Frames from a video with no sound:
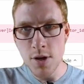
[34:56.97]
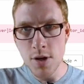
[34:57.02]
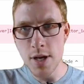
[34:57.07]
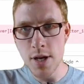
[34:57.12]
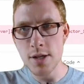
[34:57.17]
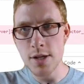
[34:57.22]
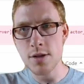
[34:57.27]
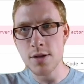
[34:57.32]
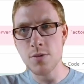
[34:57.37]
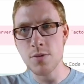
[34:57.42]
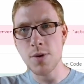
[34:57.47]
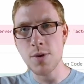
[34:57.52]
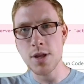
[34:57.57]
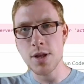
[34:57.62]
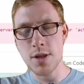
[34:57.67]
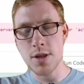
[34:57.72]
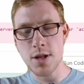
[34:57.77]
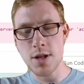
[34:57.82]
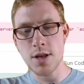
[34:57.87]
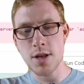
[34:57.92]
Okay, so we
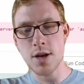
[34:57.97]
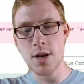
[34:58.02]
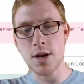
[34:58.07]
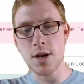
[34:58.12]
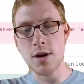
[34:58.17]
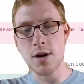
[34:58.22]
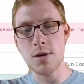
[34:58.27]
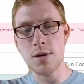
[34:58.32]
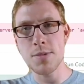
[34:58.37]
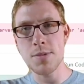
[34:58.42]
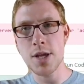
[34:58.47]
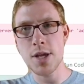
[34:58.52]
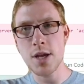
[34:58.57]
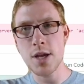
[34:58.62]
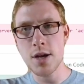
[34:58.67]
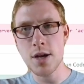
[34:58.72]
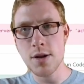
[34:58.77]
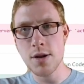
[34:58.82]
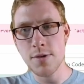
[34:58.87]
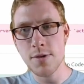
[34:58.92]
still need a comma
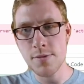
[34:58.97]
here.